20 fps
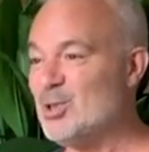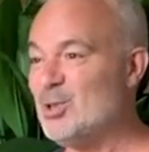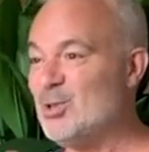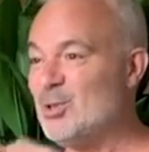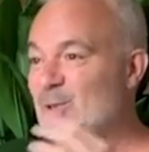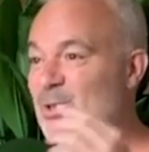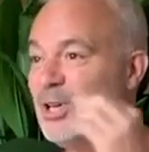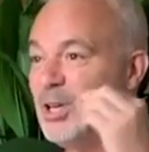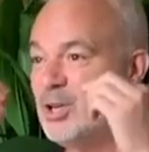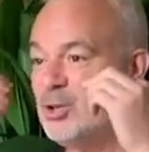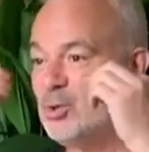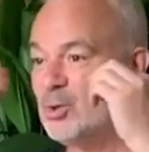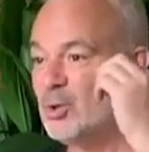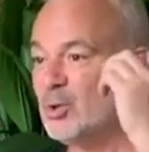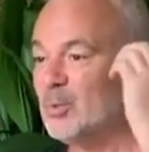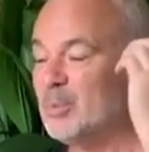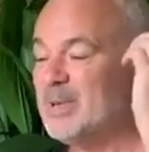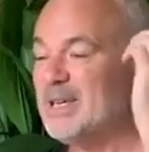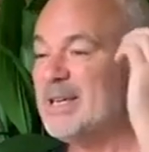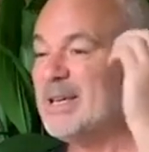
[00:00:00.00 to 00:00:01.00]
and
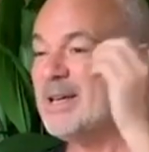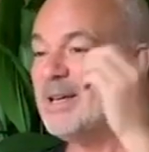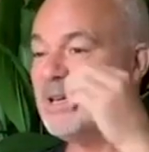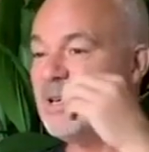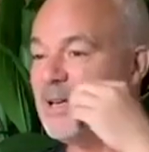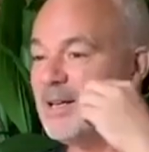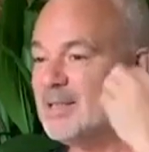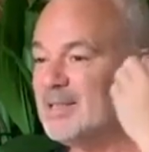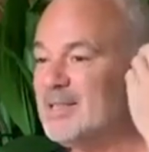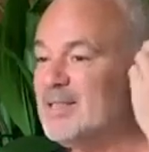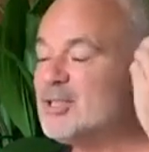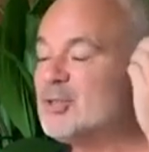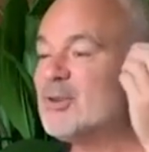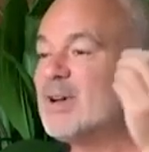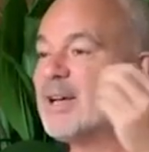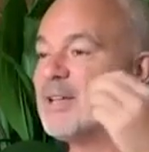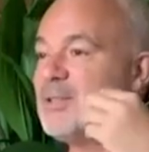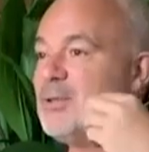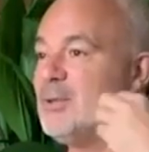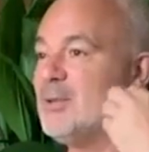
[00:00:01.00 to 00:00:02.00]
two, you could be
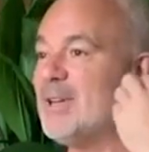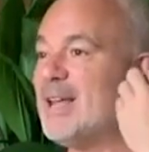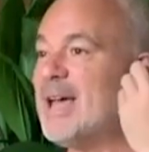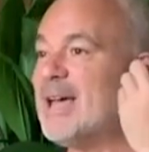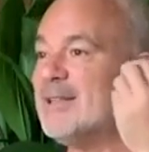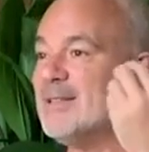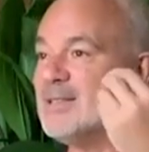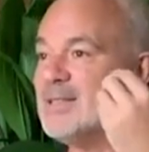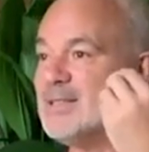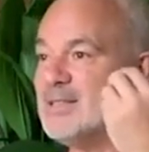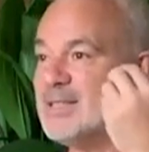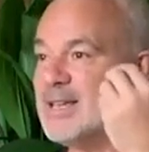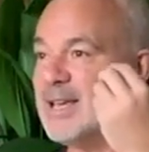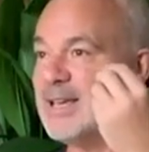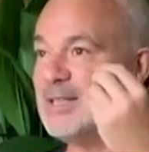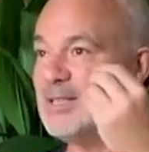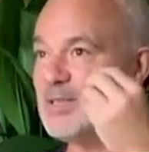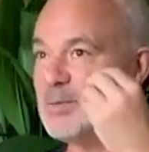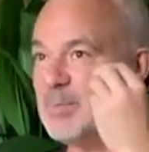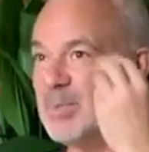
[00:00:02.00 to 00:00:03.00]
distracted
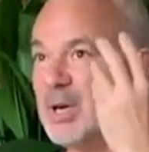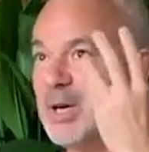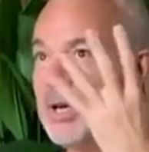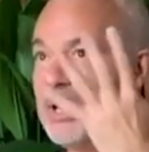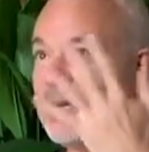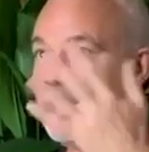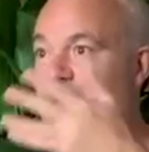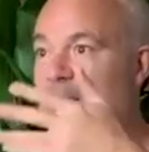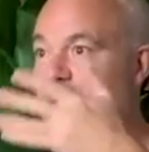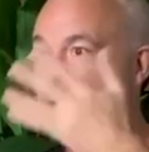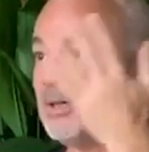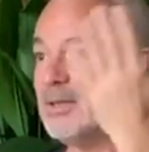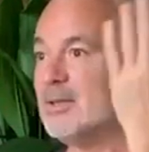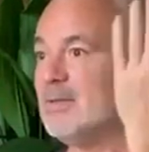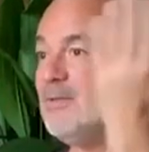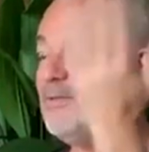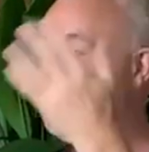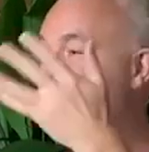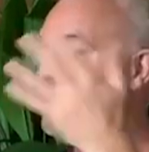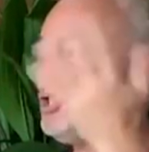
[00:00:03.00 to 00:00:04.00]
or entertained
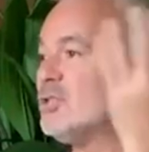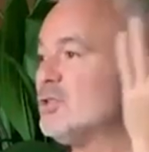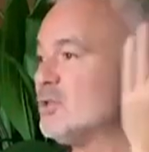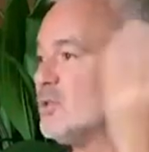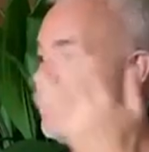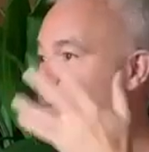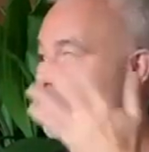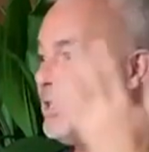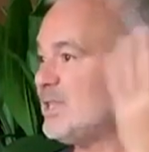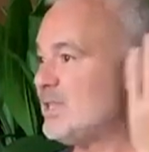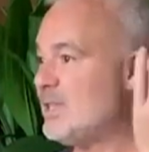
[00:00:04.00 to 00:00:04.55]
by the